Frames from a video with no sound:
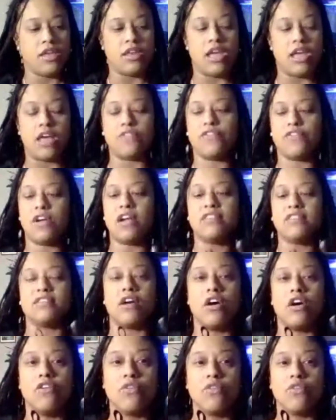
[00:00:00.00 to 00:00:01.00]
Now, as far as
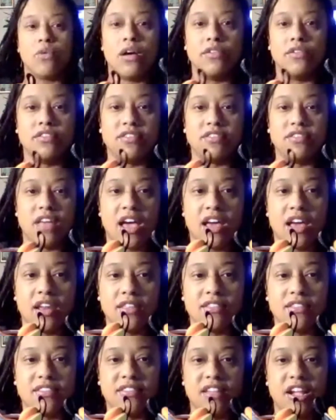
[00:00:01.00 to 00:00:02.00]
the overall design
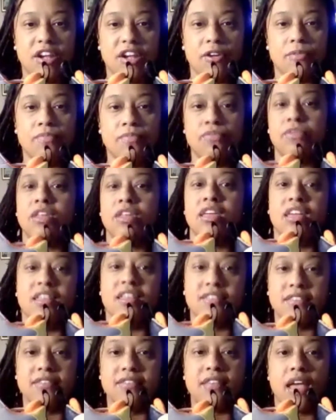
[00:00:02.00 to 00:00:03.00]
of the sneaker,
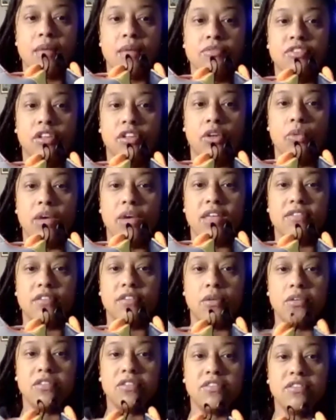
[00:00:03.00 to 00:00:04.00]
it's the same silhouette,
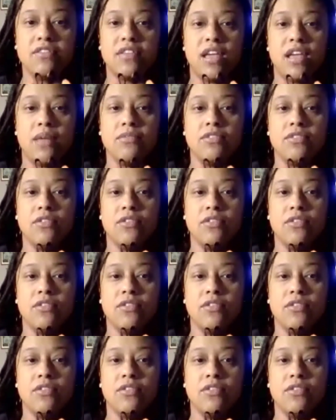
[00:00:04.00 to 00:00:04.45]
so it's the same.